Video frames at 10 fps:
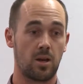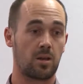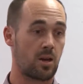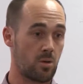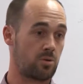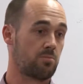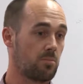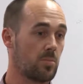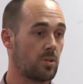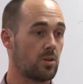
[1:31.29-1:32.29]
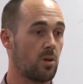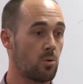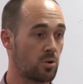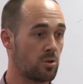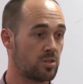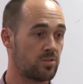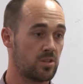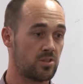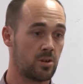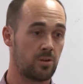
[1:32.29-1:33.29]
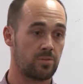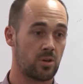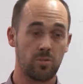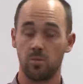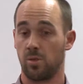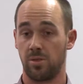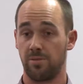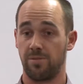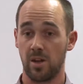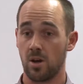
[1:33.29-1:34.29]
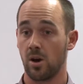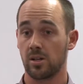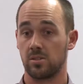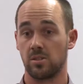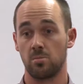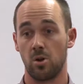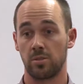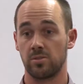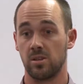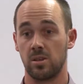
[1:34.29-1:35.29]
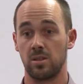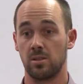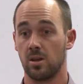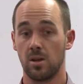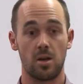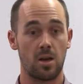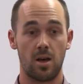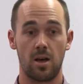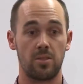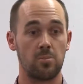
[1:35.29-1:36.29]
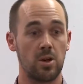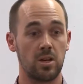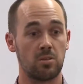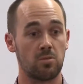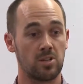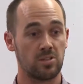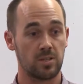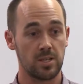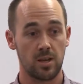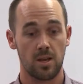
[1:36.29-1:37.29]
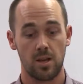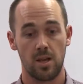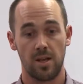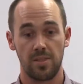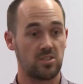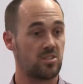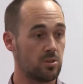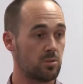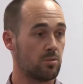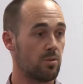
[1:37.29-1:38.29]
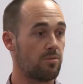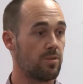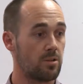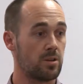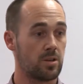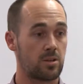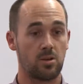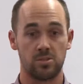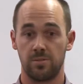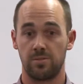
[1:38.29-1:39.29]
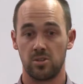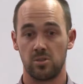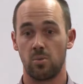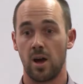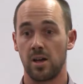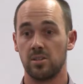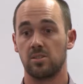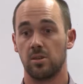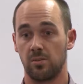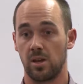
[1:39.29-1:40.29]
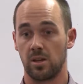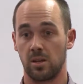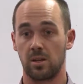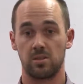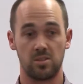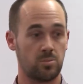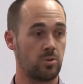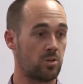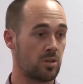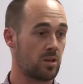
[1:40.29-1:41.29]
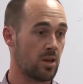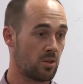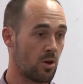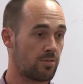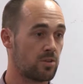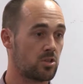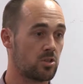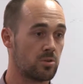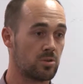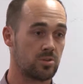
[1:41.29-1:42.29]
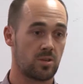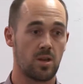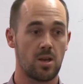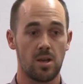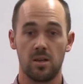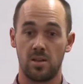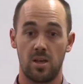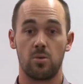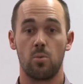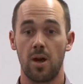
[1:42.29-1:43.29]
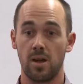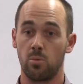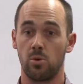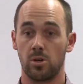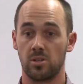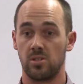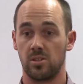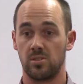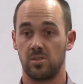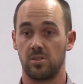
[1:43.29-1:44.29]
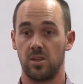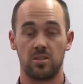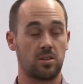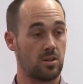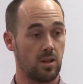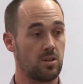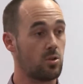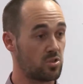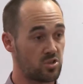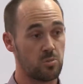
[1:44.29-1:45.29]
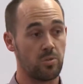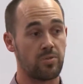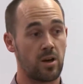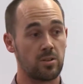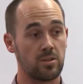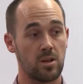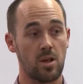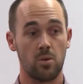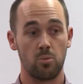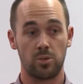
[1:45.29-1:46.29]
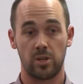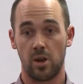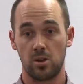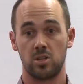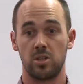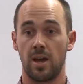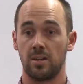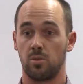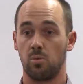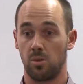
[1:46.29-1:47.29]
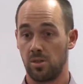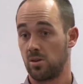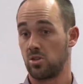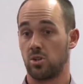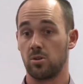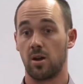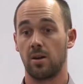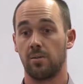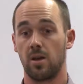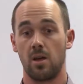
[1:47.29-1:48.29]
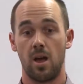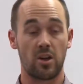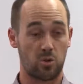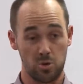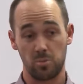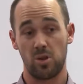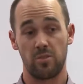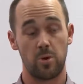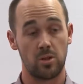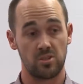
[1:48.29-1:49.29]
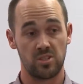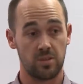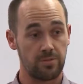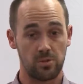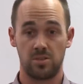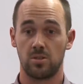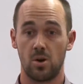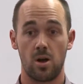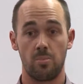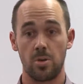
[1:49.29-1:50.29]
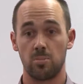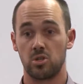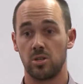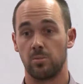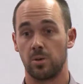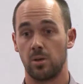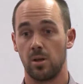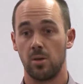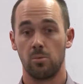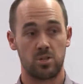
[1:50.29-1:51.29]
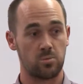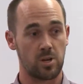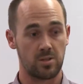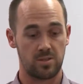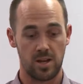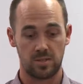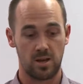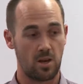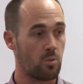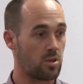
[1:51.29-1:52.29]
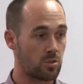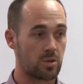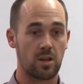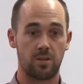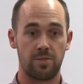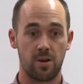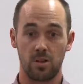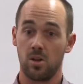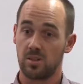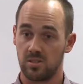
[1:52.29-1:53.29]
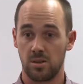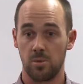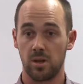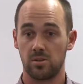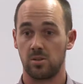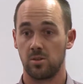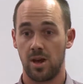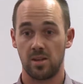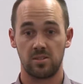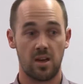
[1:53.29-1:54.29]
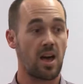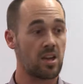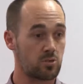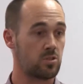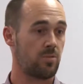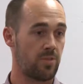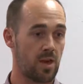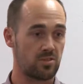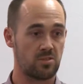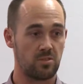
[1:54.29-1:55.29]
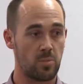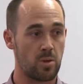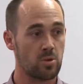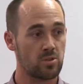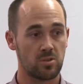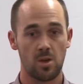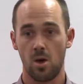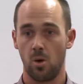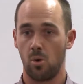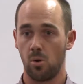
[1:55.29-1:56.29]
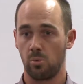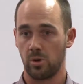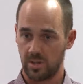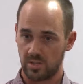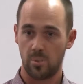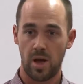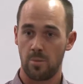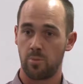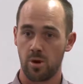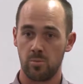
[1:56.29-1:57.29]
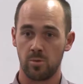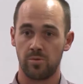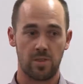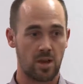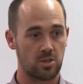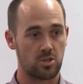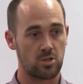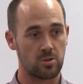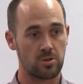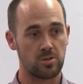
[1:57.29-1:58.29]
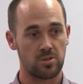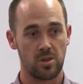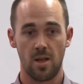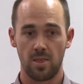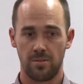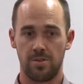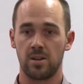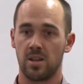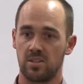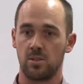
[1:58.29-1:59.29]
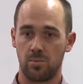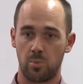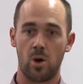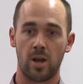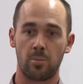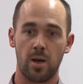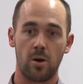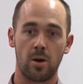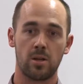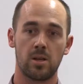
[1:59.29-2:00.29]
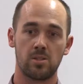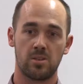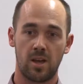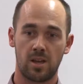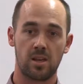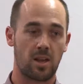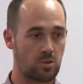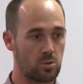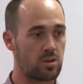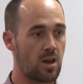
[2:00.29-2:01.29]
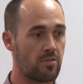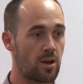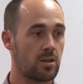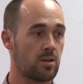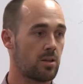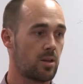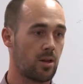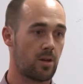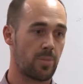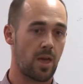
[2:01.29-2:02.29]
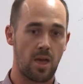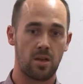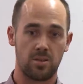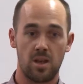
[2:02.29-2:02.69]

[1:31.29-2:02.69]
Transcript: go and organise for yourself. So even with the fee hikes that you might have seen in the media recently, there's still very cost-efficient ways of getting disability and life insurance. Now, the way it works is that your super fund will negotiate with an insurer a group life policy for its entire membership, which means that when you're looking at a fund like CBUS, who has hundreds of thousands of members, all willing to pay a premium for that insurance, the fund has a lot of buying power. So they can get good cover and